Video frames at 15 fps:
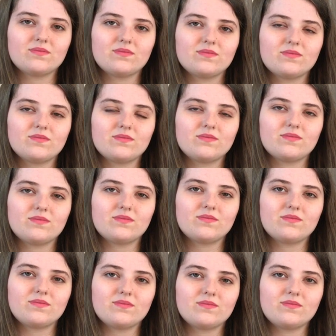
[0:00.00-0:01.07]

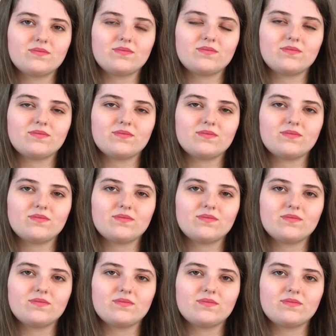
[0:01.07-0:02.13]

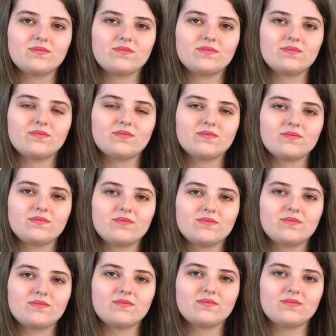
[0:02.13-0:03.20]

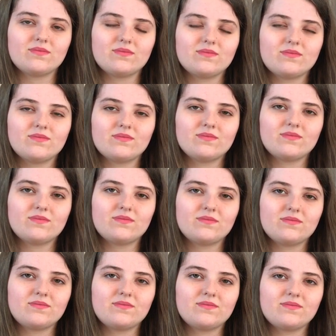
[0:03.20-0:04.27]

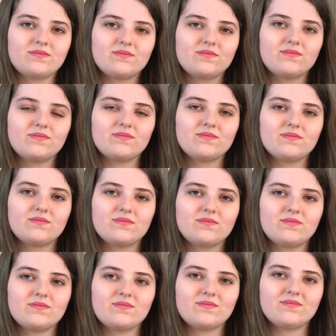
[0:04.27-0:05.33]

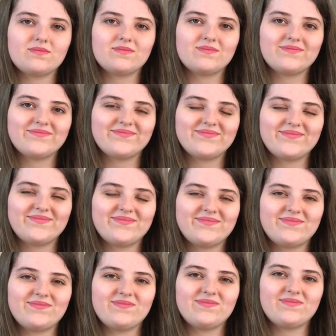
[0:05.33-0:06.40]

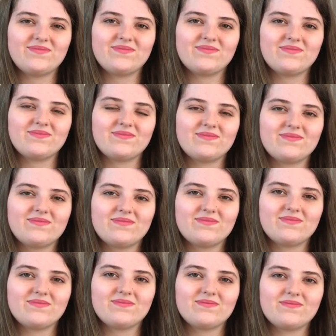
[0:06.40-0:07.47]

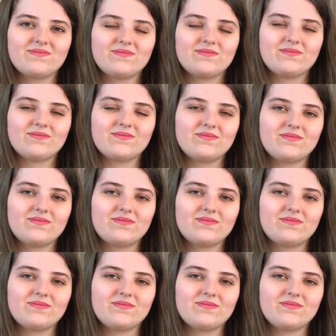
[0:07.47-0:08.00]
(silent)